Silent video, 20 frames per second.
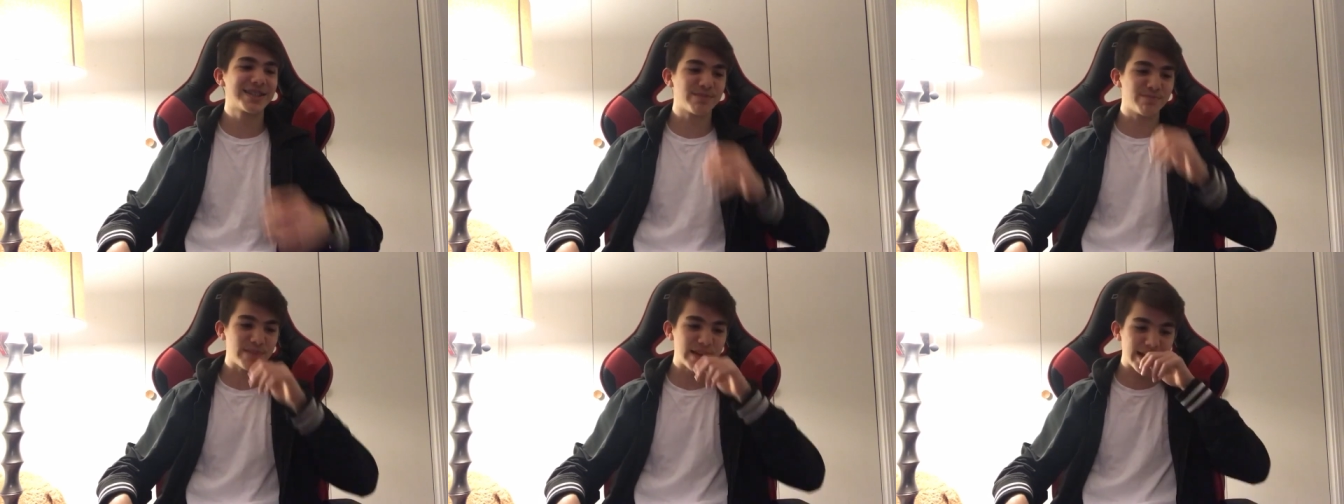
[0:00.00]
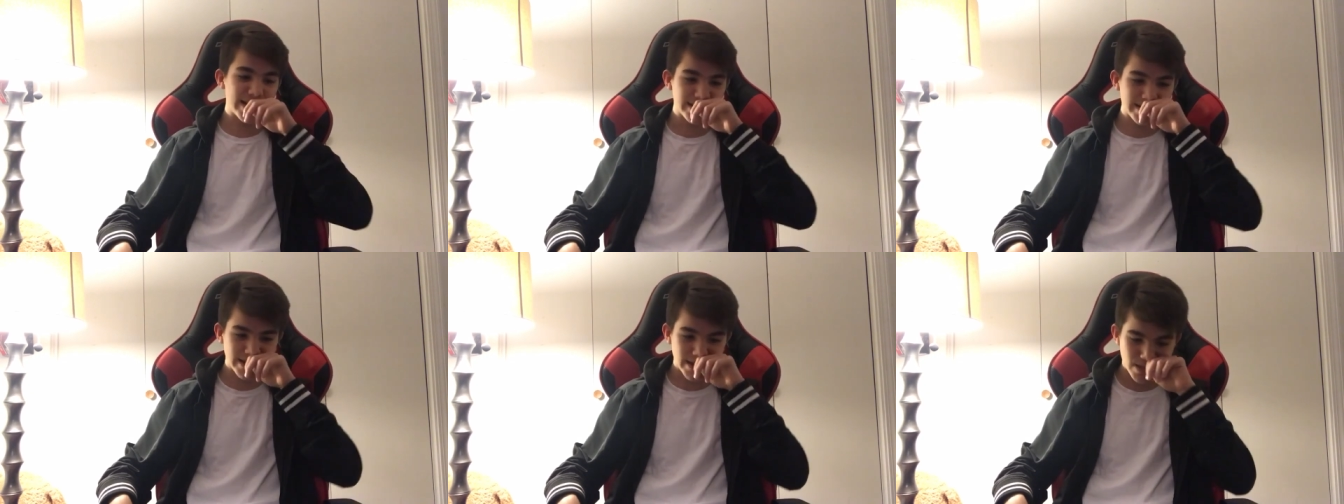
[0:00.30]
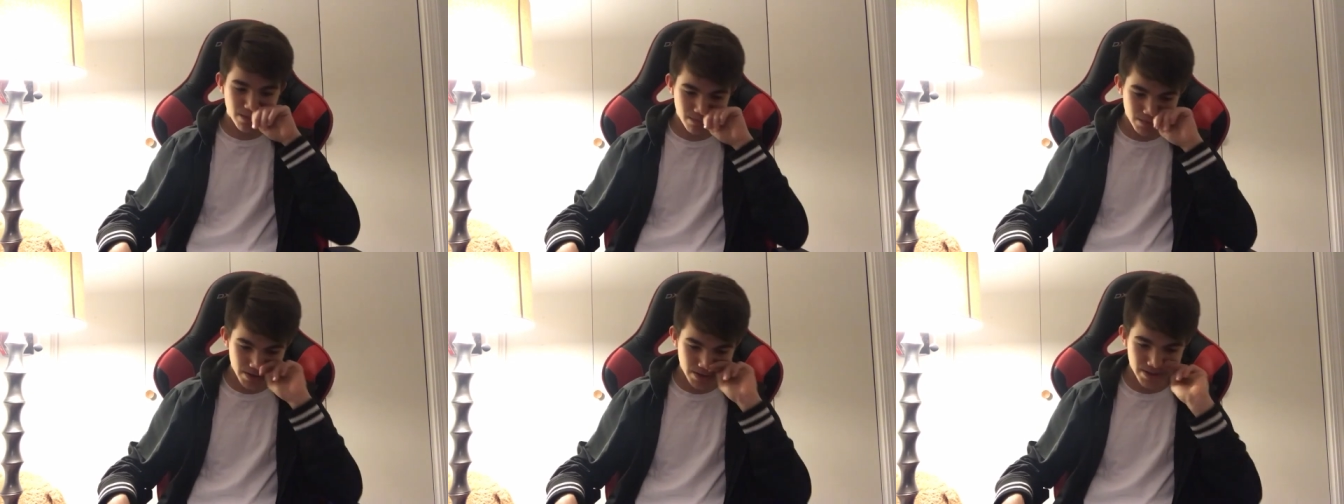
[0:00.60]
a bad
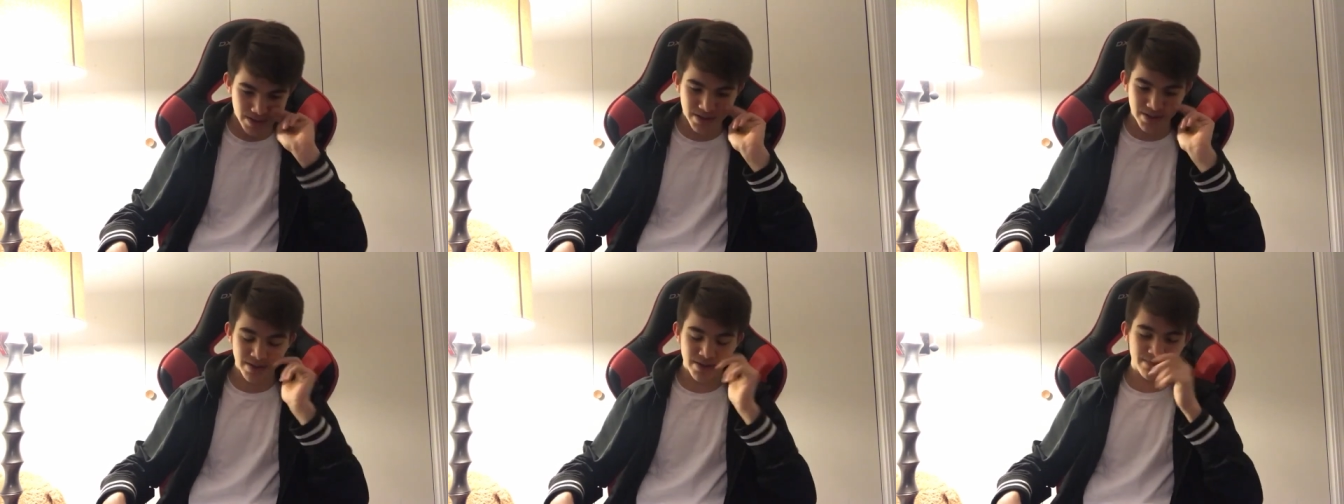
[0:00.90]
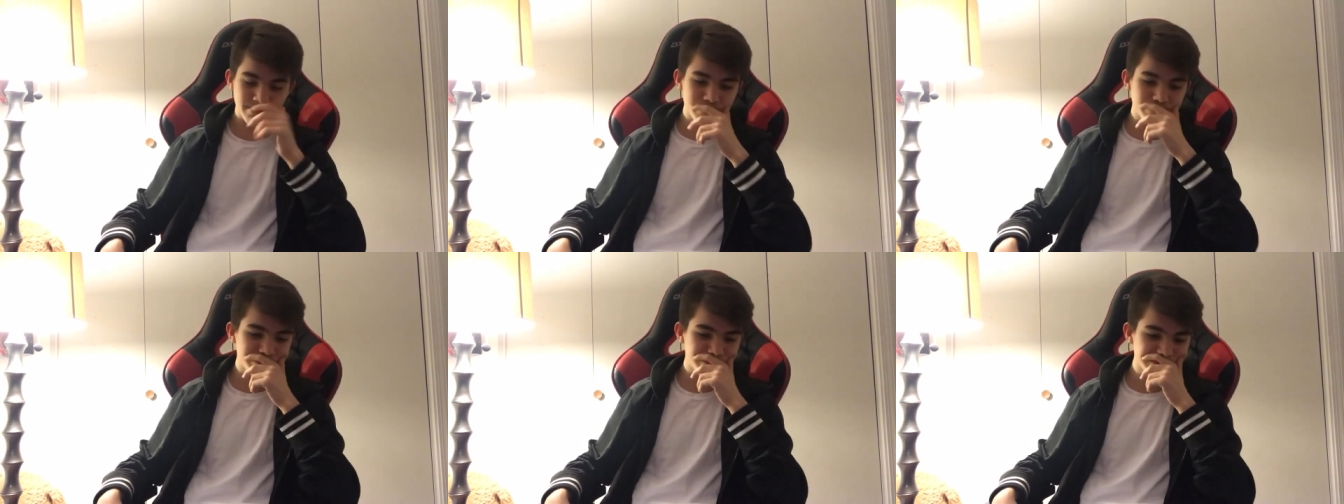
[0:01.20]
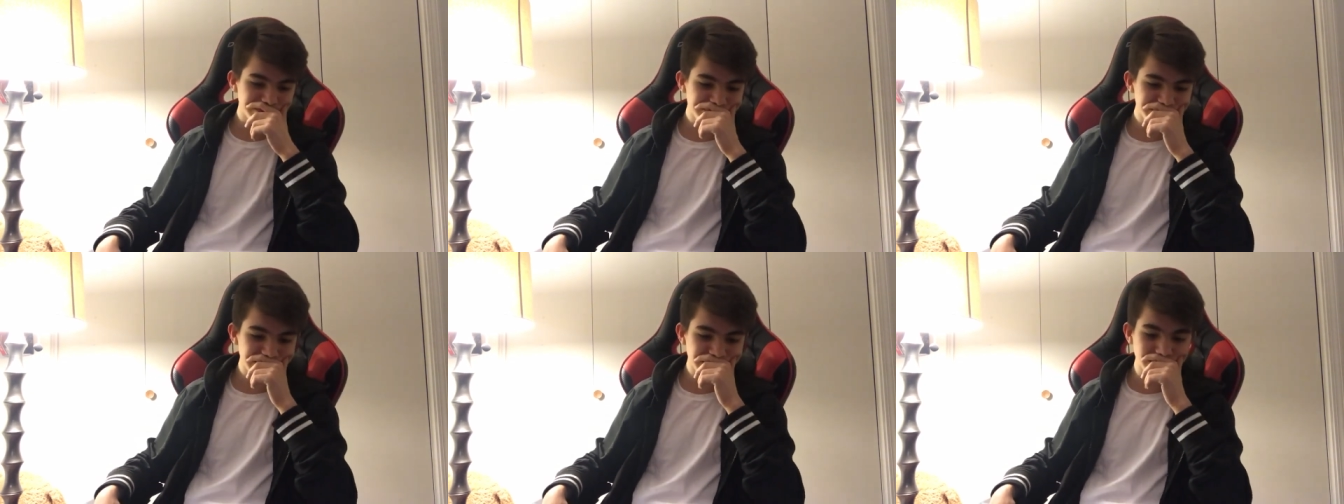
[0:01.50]
game. Um,
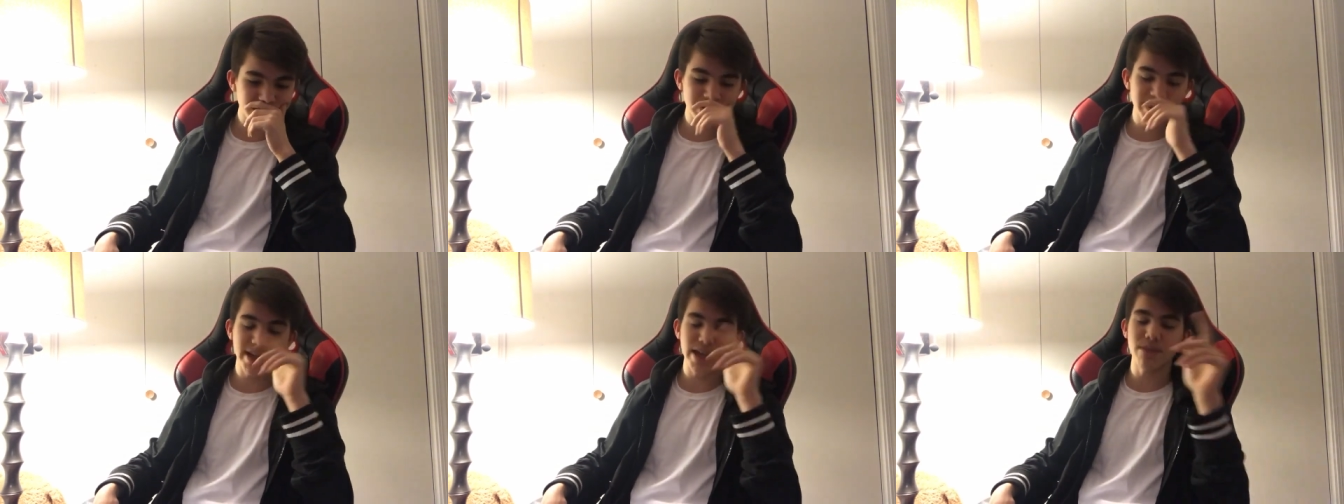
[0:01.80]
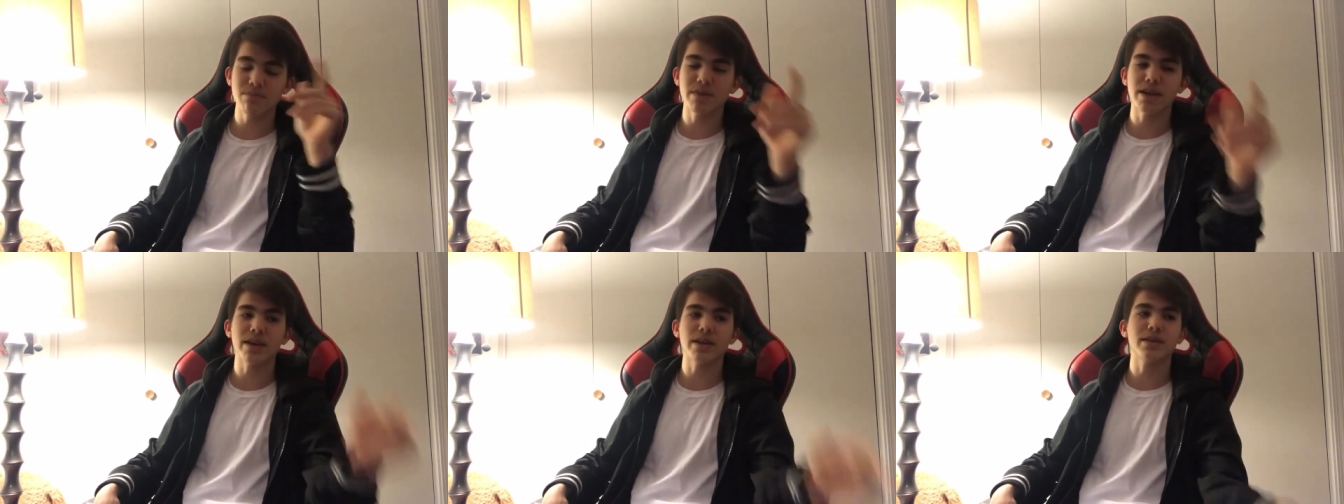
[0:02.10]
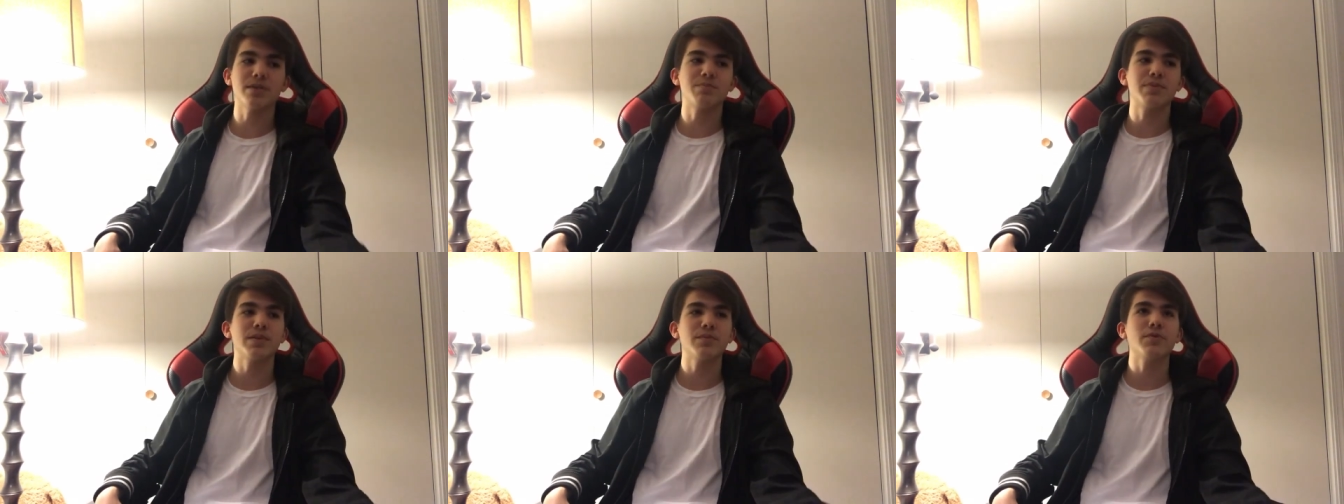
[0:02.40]
there was a game that
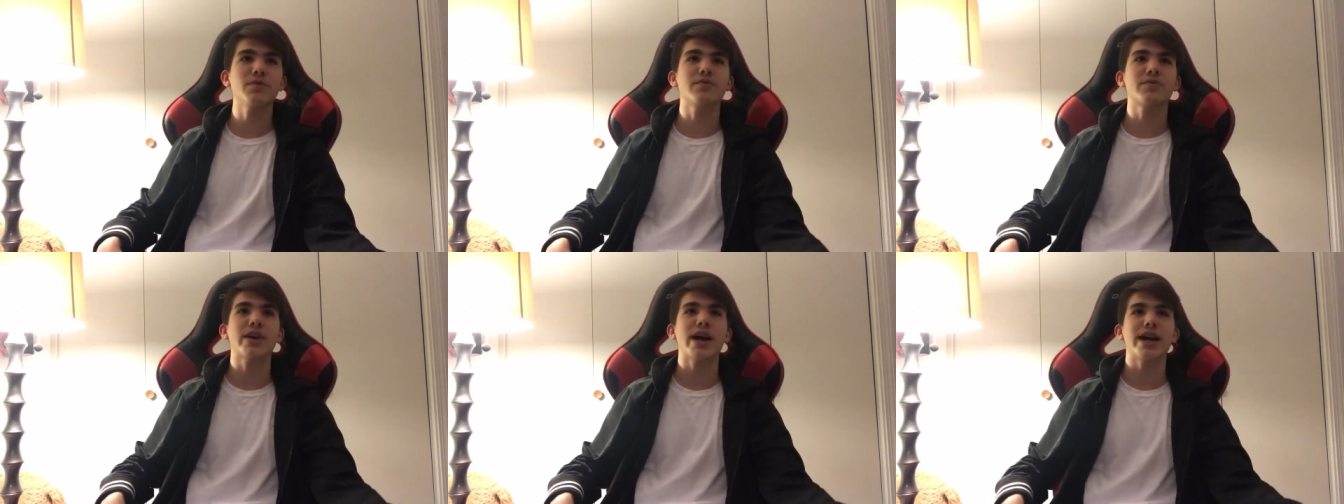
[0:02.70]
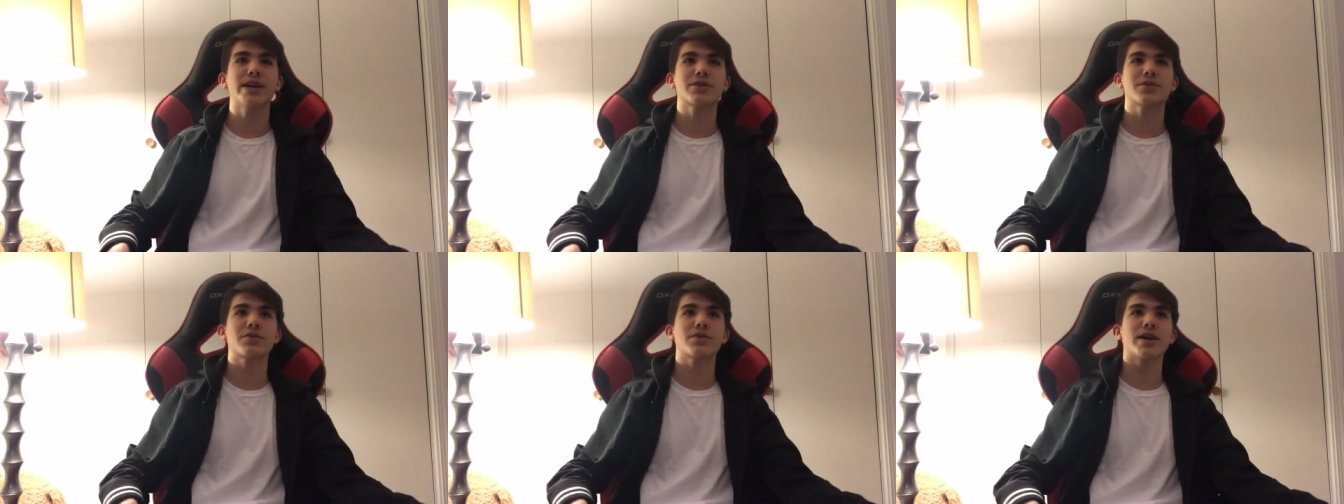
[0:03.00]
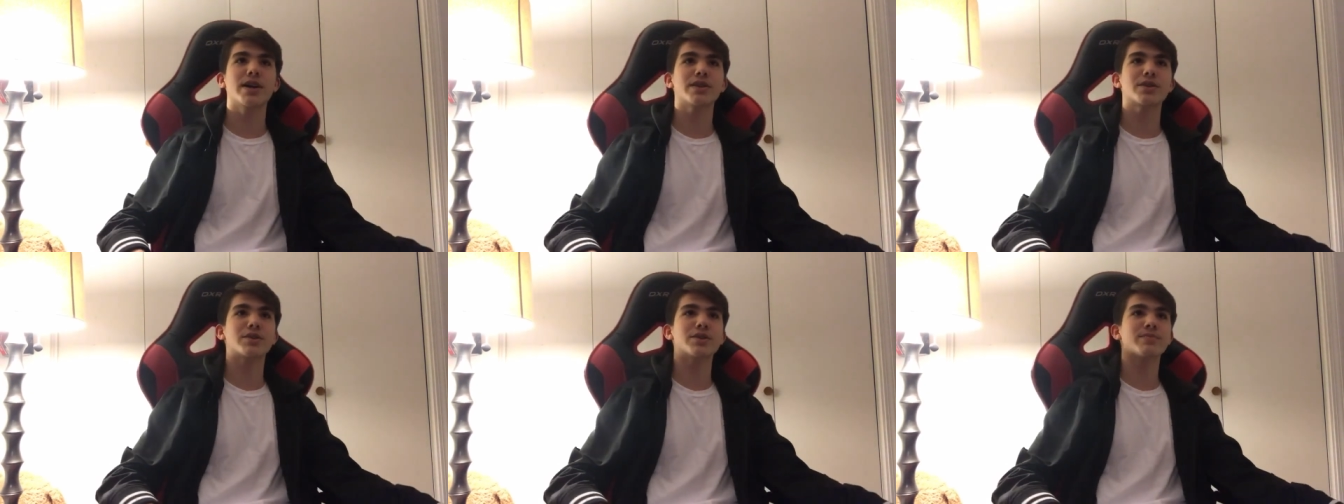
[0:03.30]
the people of Castle
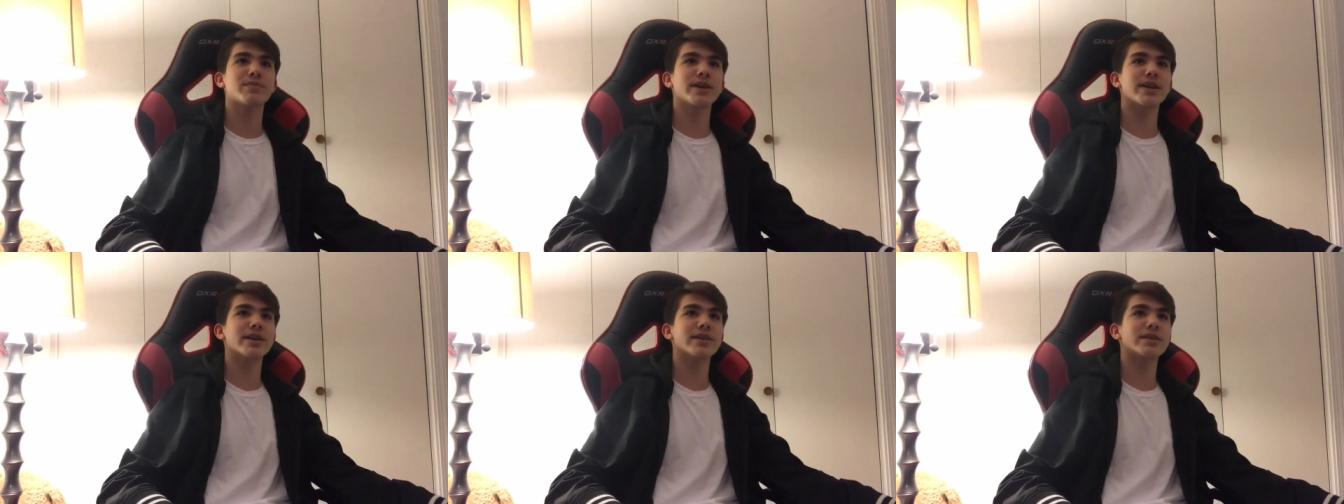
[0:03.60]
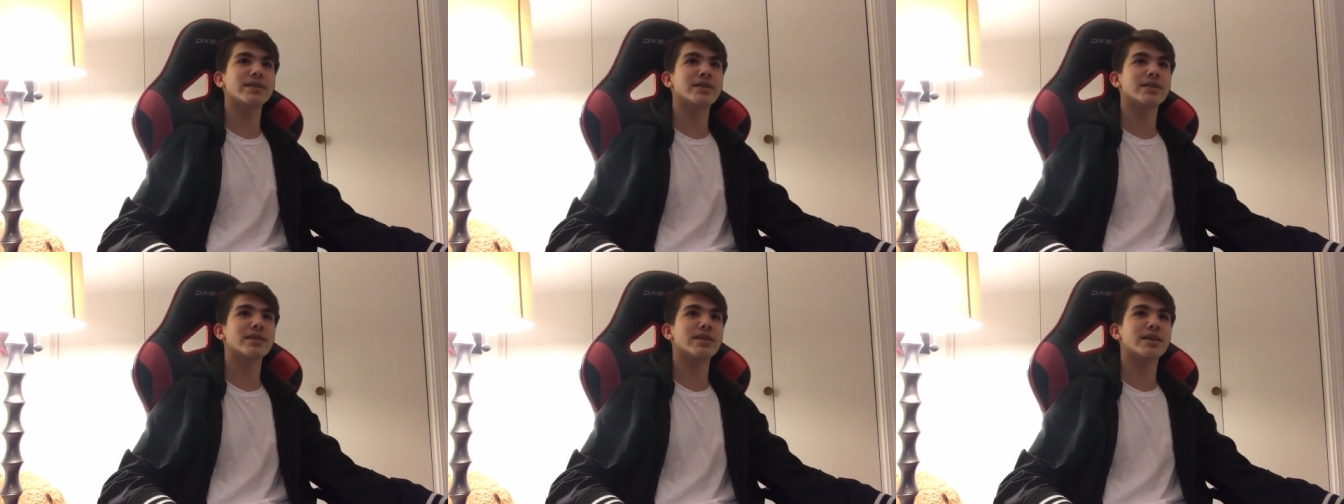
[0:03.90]
Crashers made,